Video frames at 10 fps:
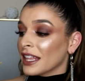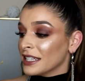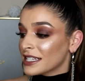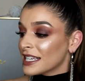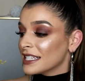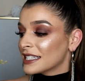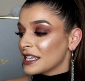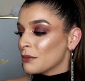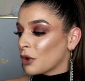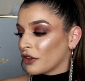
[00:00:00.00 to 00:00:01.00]
This is
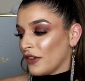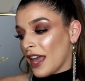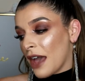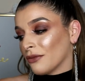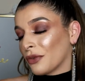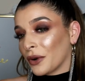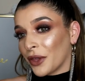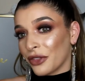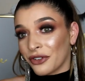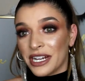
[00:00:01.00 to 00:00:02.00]
the Morphe
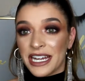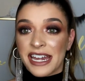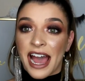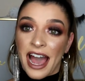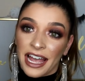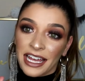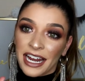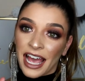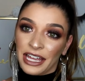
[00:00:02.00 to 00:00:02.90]
M439.